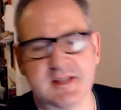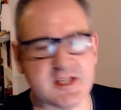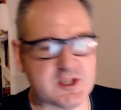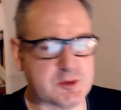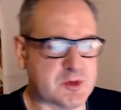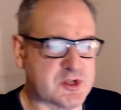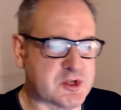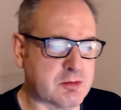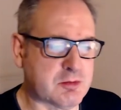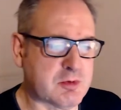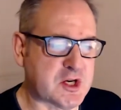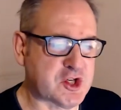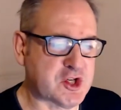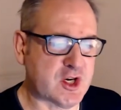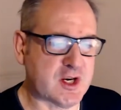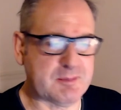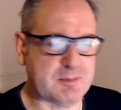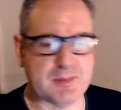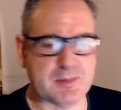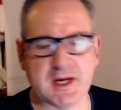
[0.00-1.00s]
this was
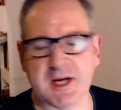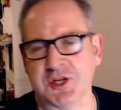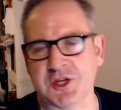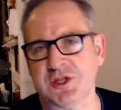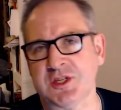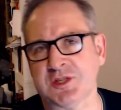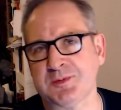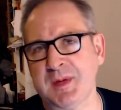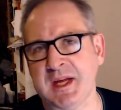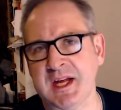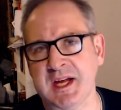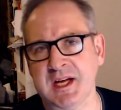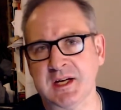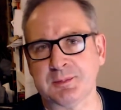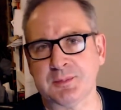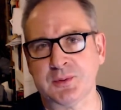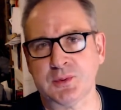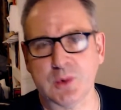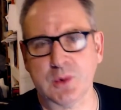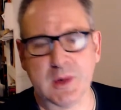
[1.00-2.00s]
originally pitched as being a
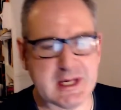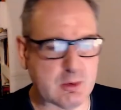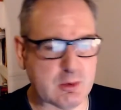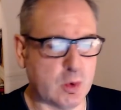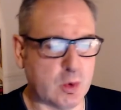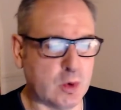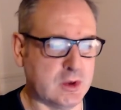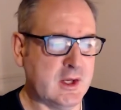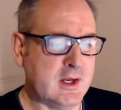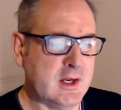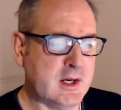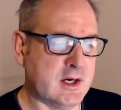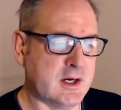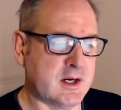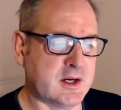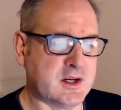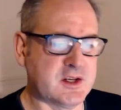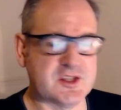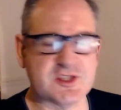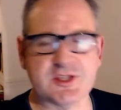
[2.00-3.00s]
prequel
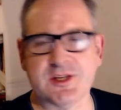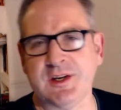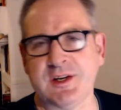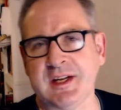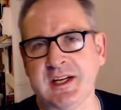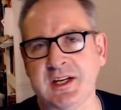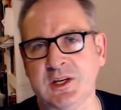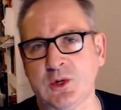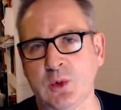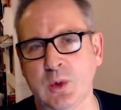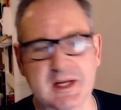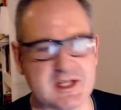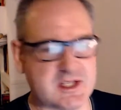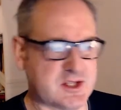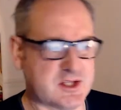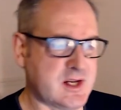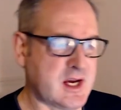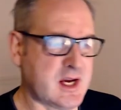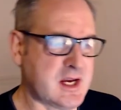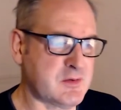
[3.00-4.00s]
concerning
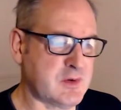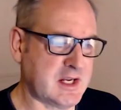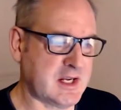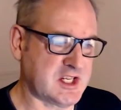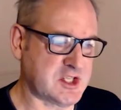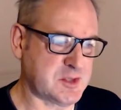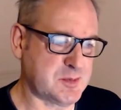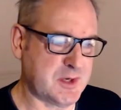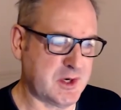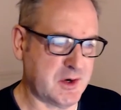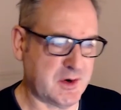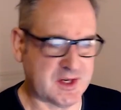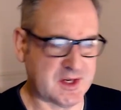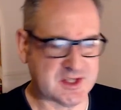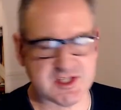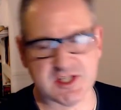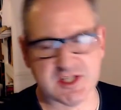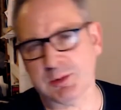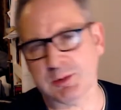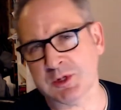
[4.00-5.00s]
Quint's naval
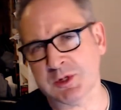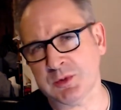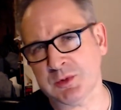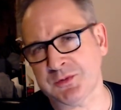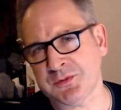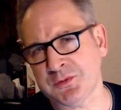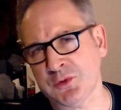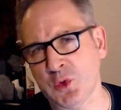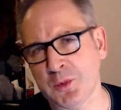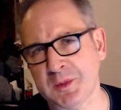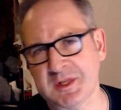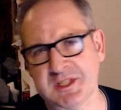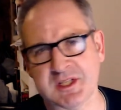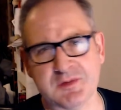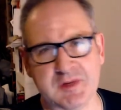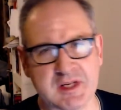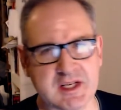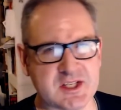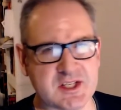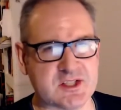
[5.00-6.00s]
experiences, which were
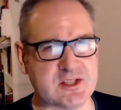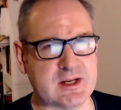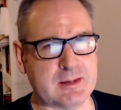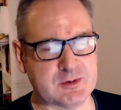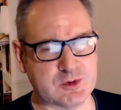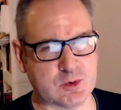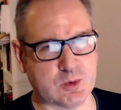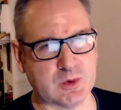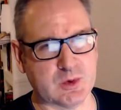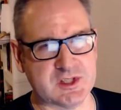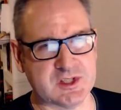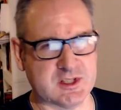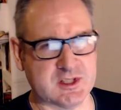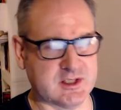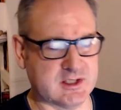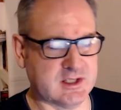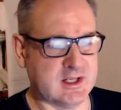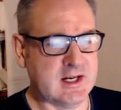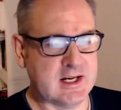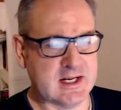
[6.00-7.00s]
formative in his subsequent
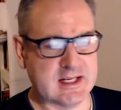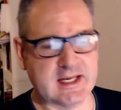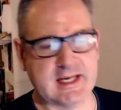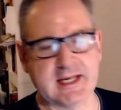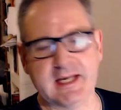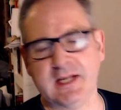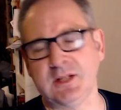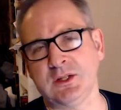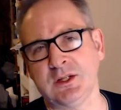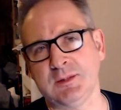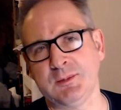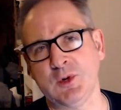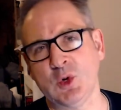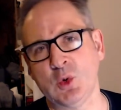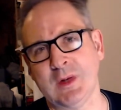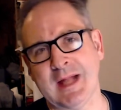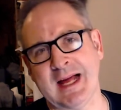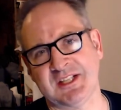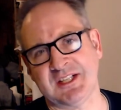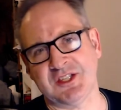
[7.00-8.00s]

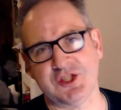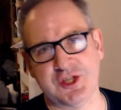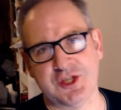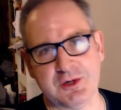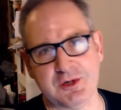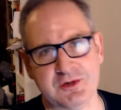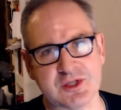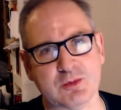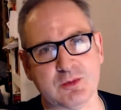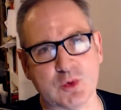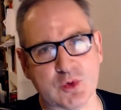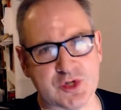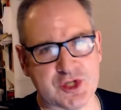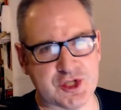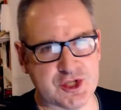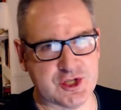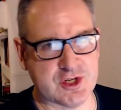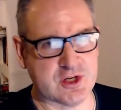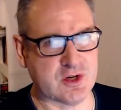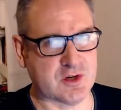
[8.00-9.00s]
kill-them-all attitude towards
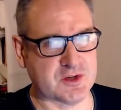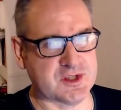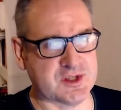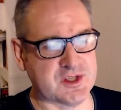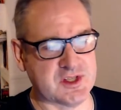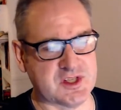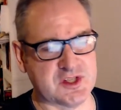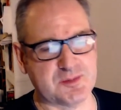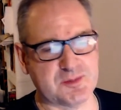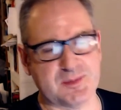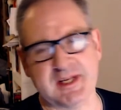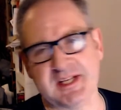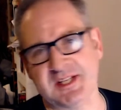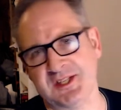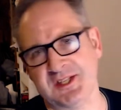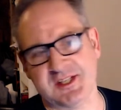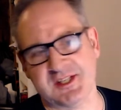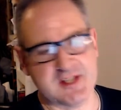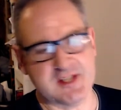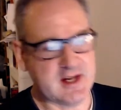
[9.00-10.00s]
sharks as a
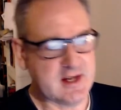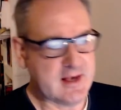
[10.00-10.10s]
species.